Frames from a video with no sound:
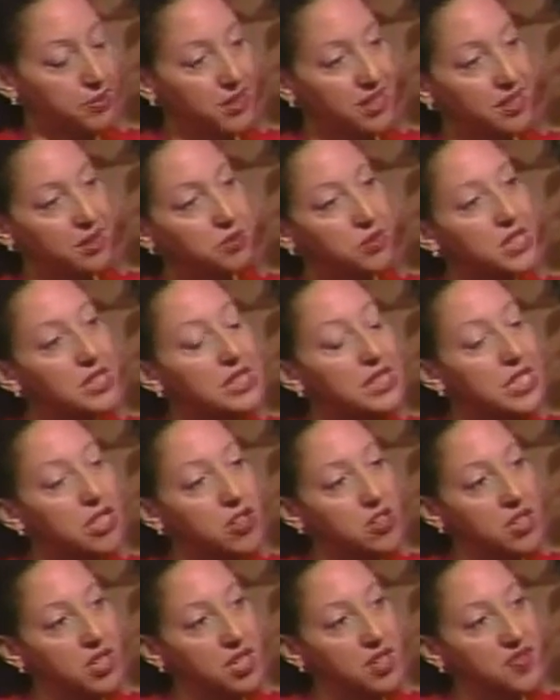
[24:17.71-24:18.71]
to become
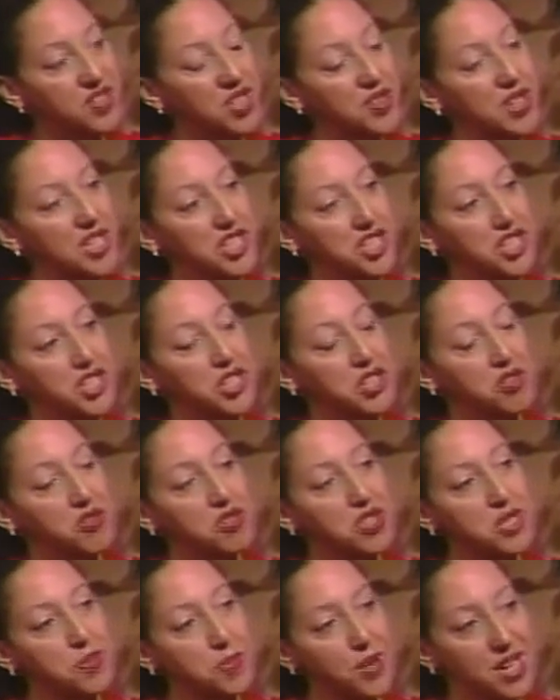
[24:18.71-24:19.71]
clear enough so that she
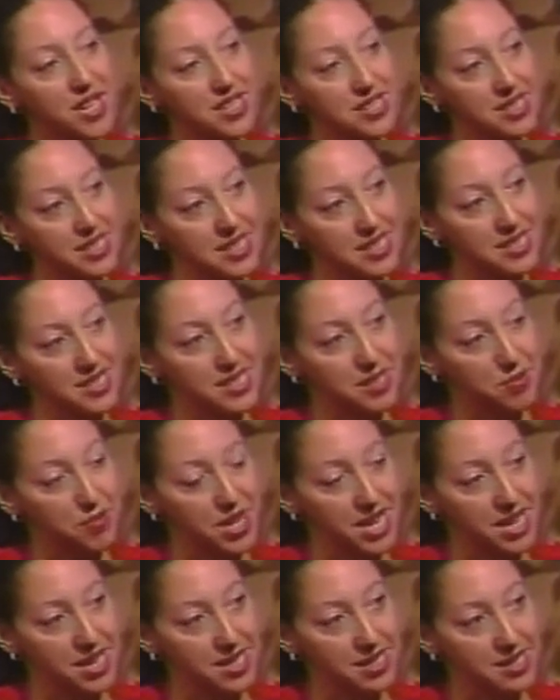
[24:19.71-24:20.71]
could respond to his
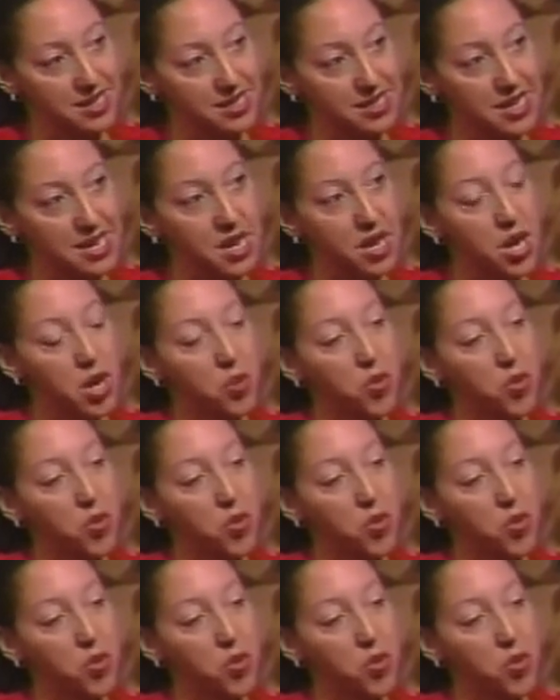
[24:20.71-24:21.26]
demands